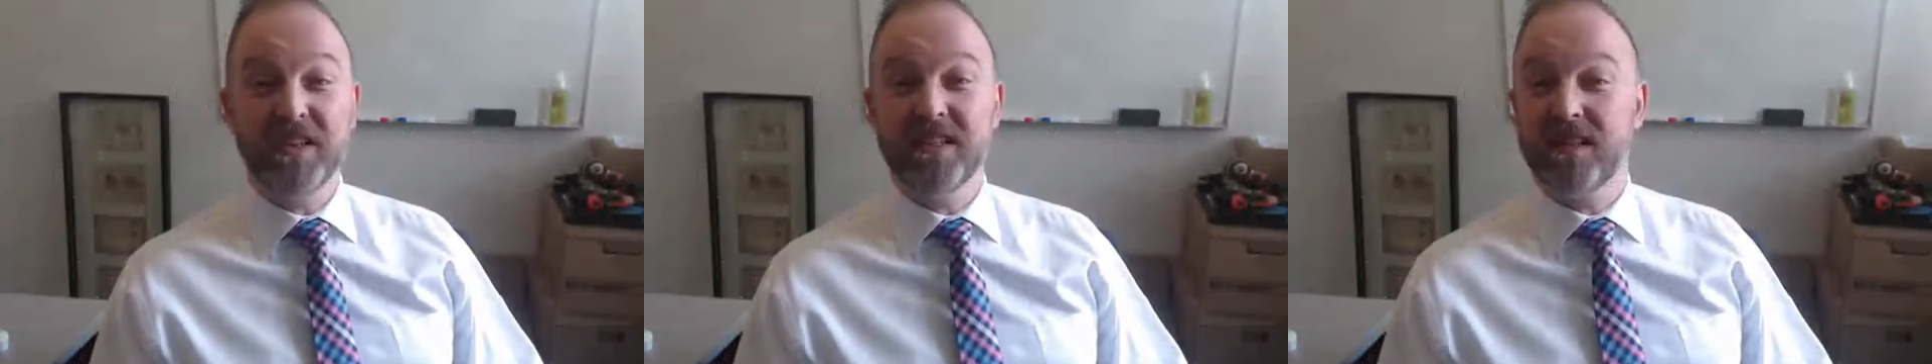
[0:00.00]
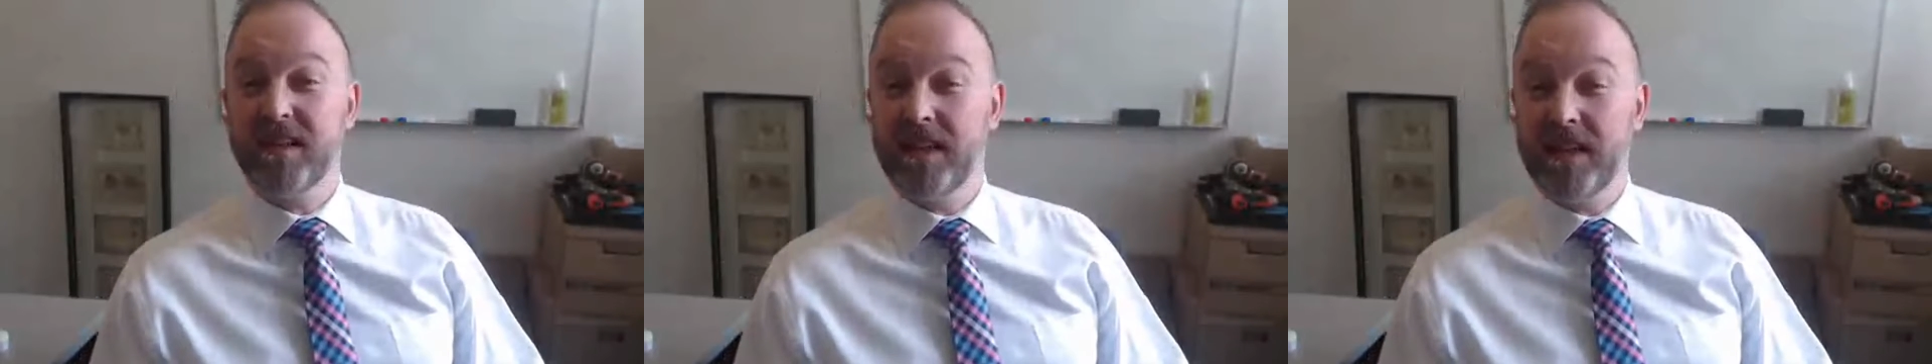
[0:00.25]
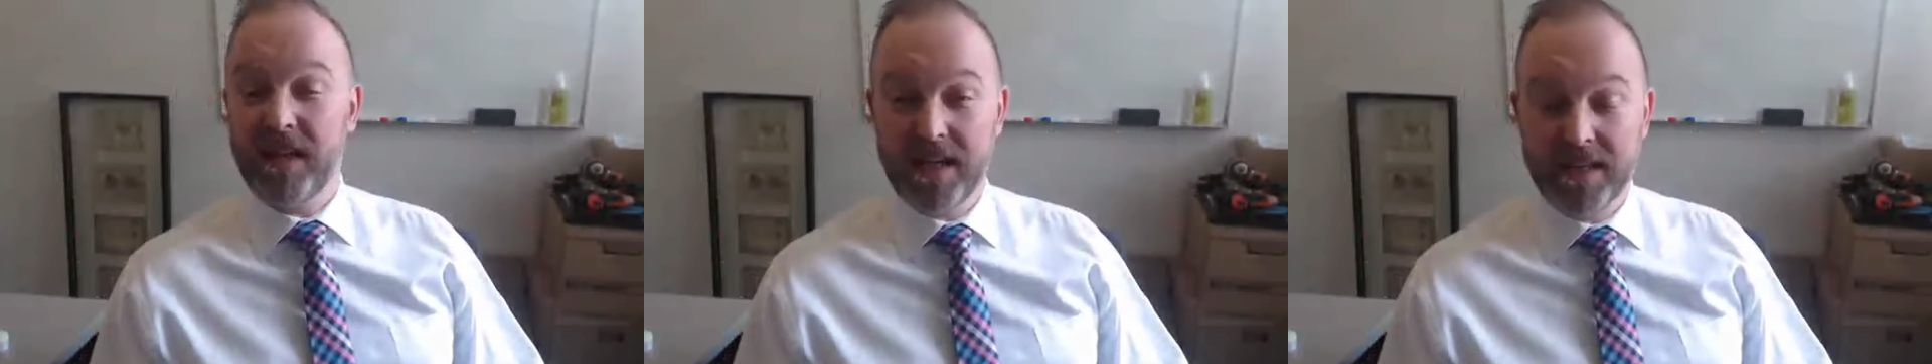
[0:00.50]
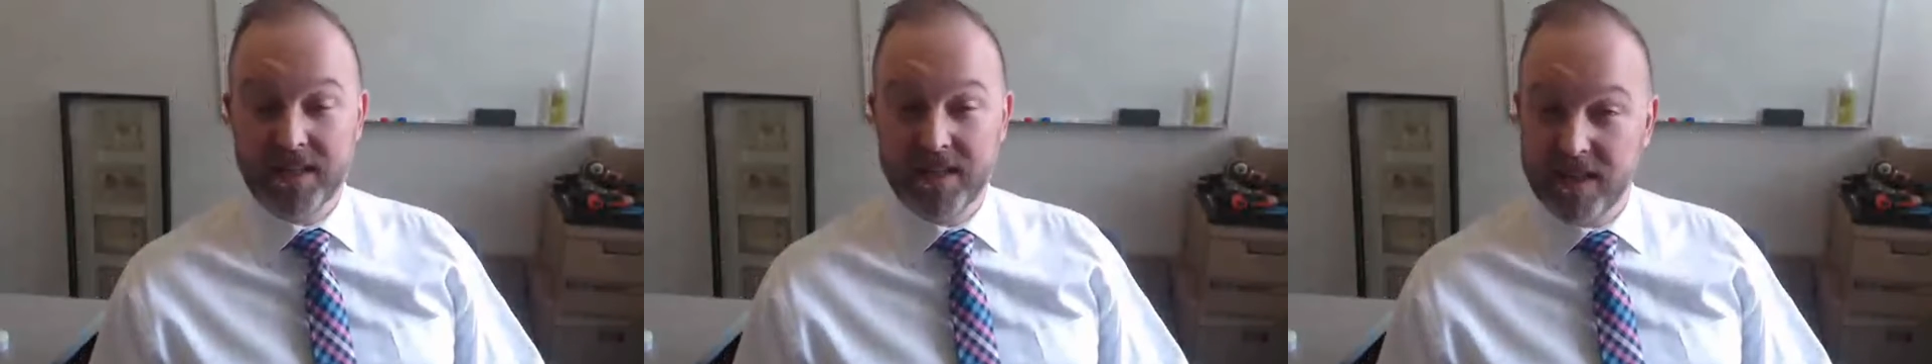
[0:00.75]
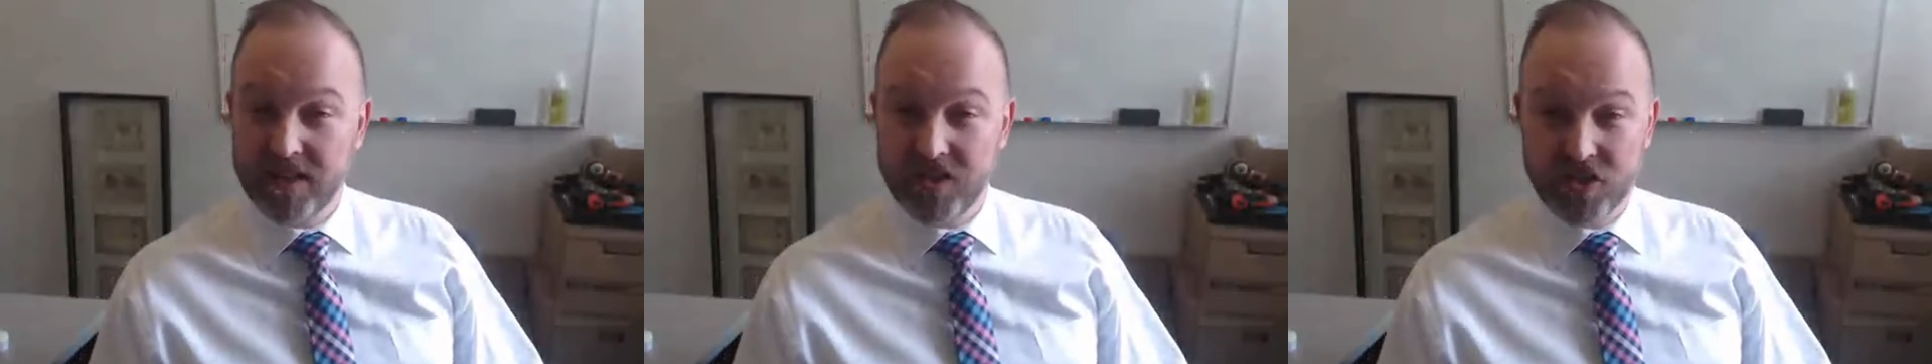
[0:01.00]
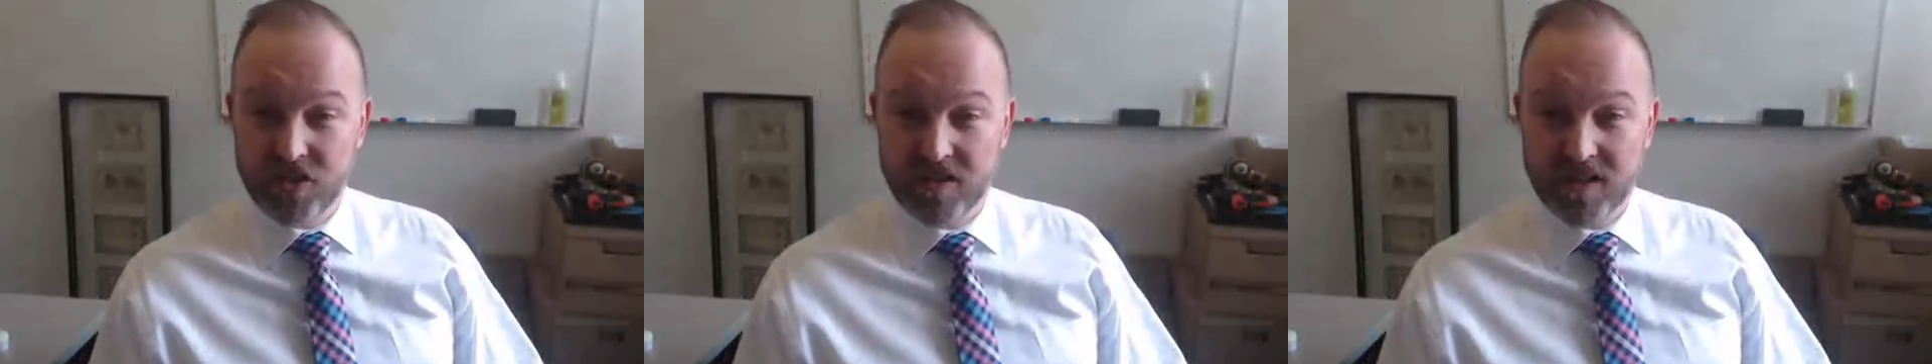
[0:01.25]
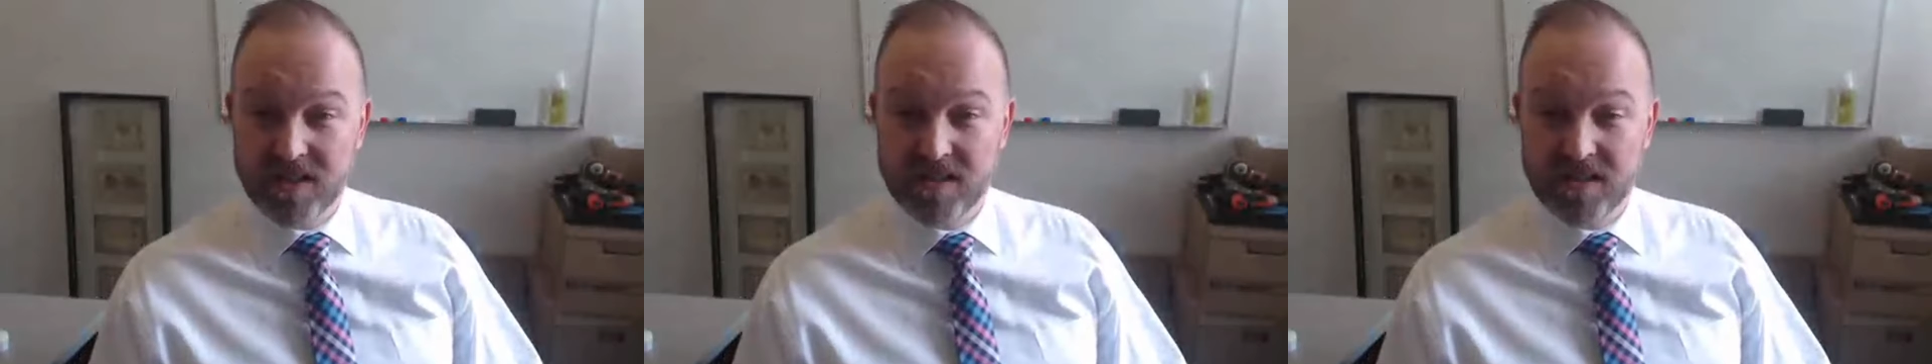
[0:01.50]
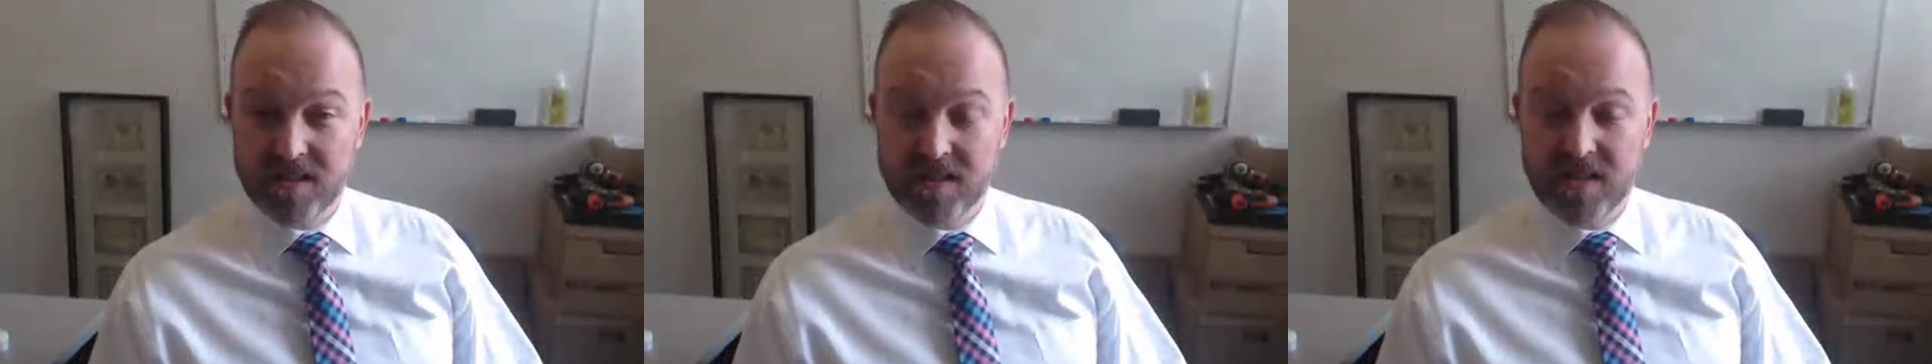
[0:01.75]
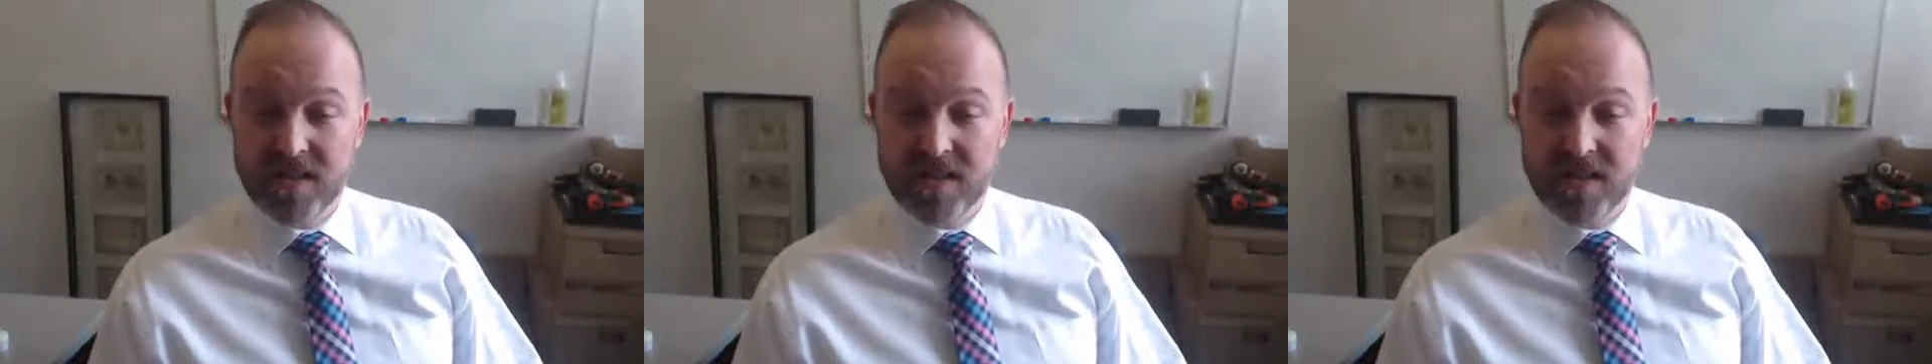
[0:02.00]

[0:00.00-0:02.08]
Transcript: declined insurance